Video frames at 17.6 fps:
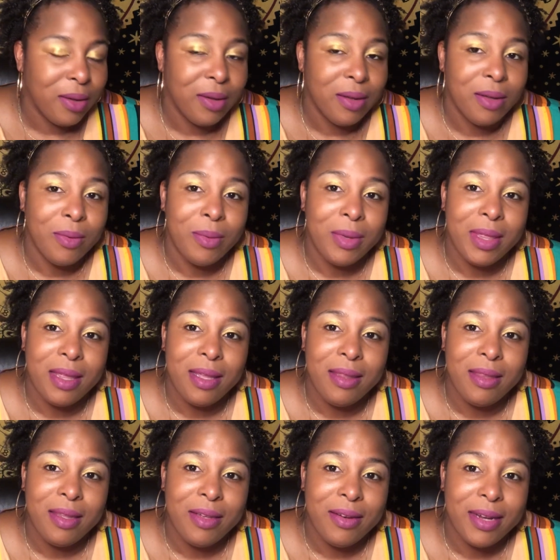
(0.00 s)

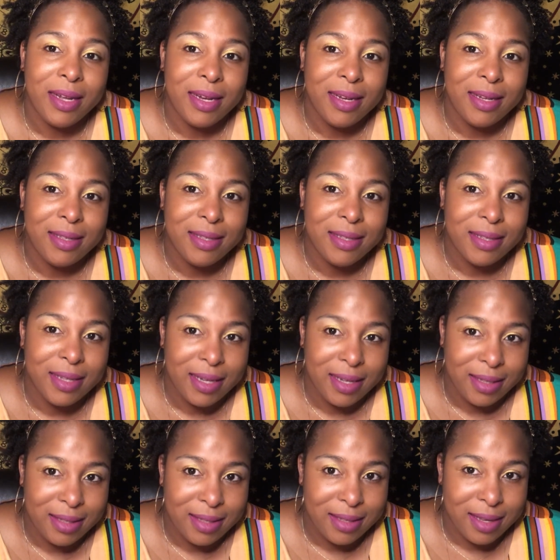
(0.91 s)
Within the United
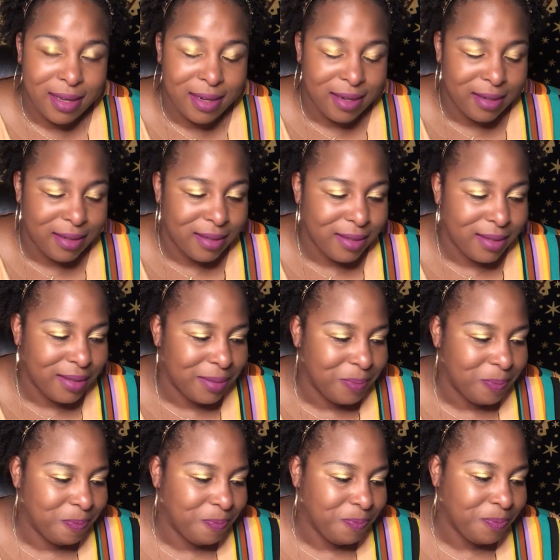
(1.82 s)
States, that is.
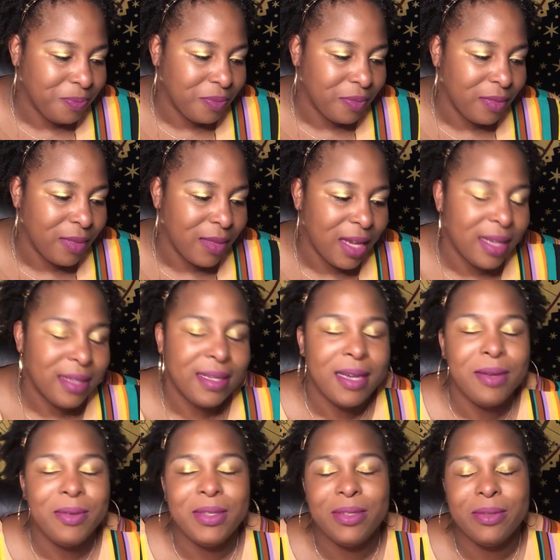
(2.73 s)
As
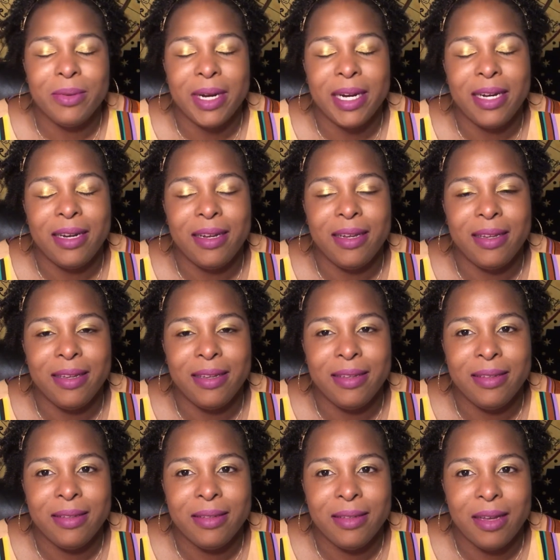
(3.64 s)
I was
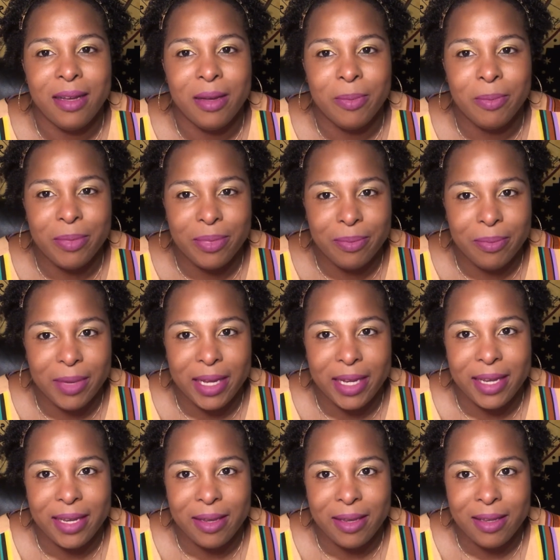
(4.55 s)
writing up
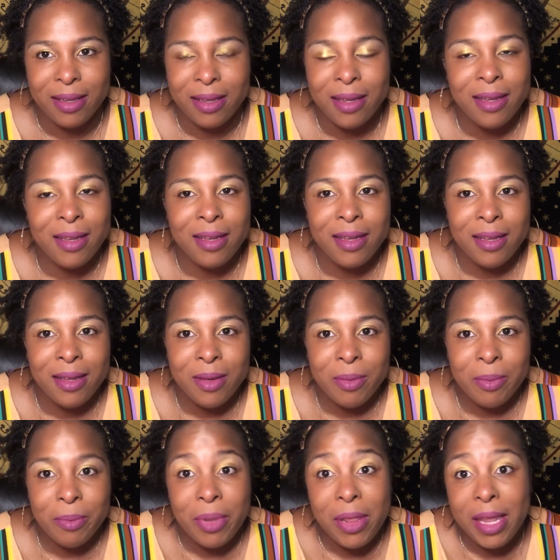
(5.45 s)
my
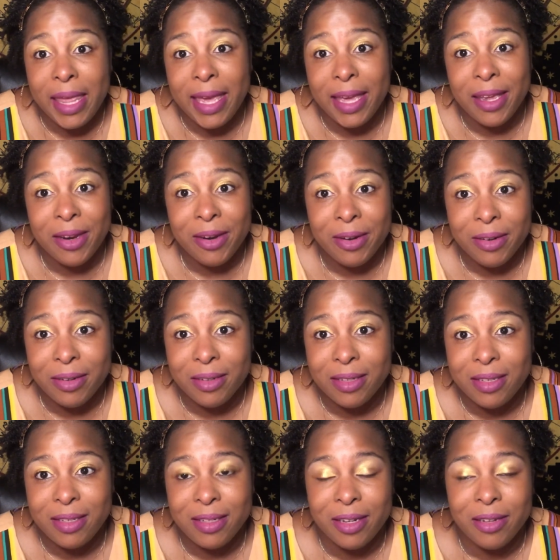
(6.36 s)
plan
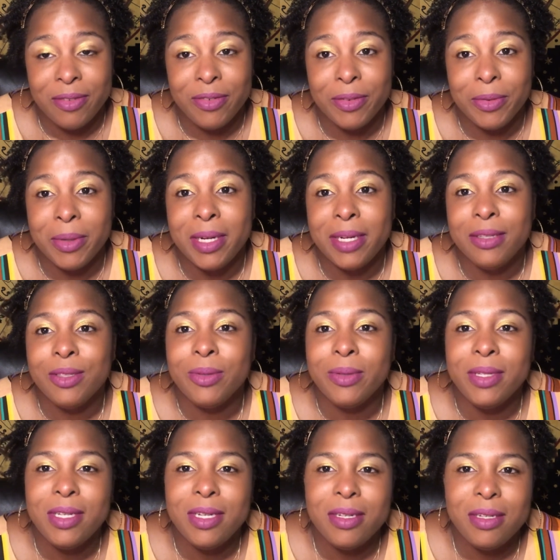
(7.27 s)
and stuff for what I was
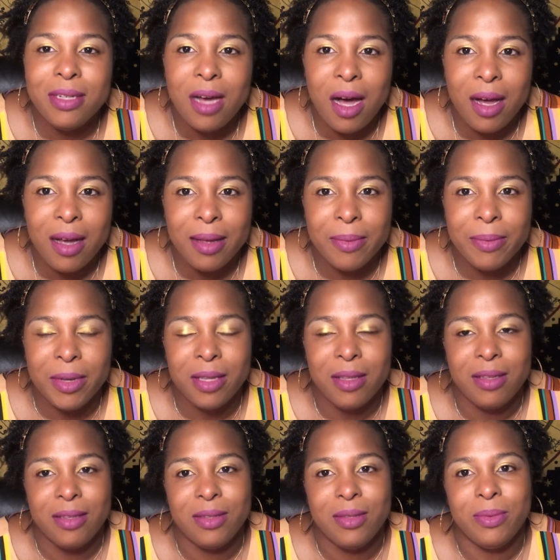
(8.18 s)
going to talk
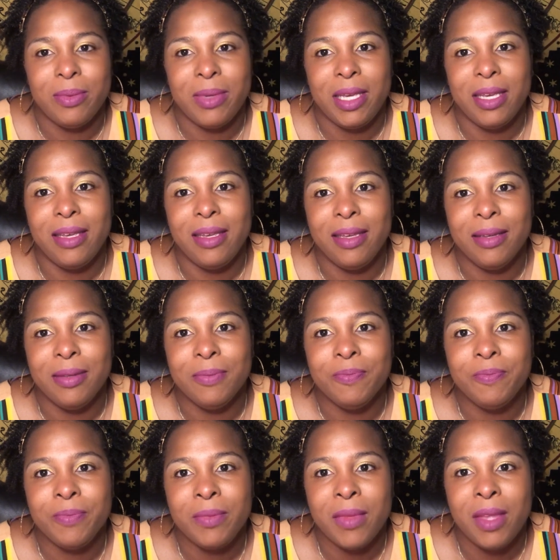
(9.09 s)
about this week,
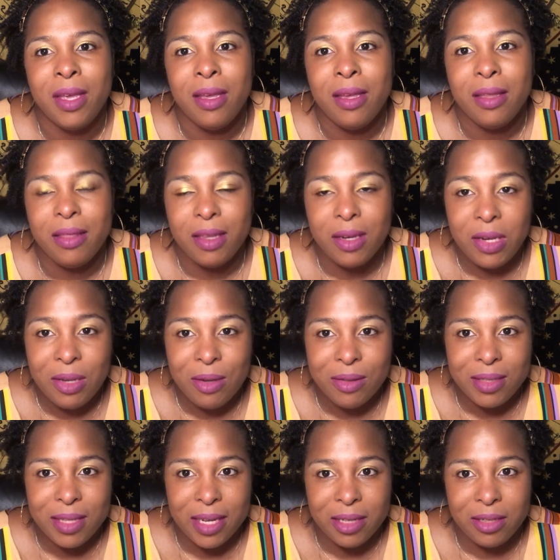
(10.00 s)
the
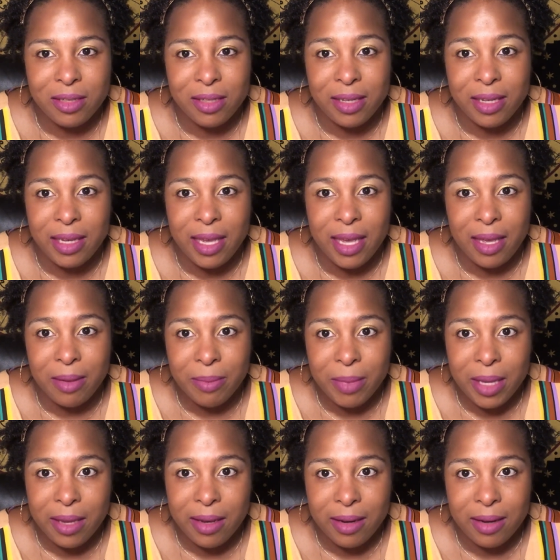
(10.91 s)
news actually came
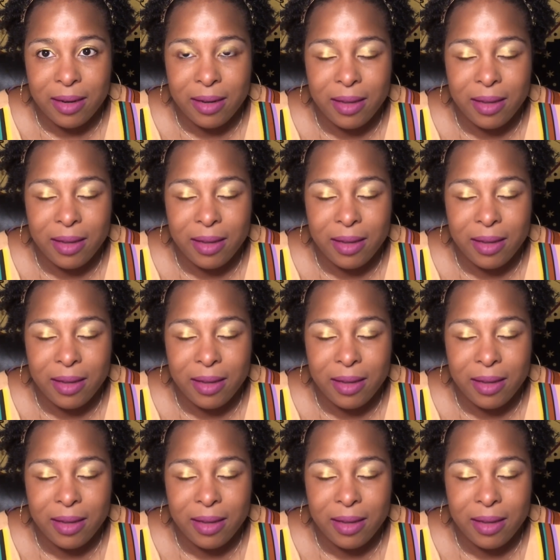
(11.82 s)
in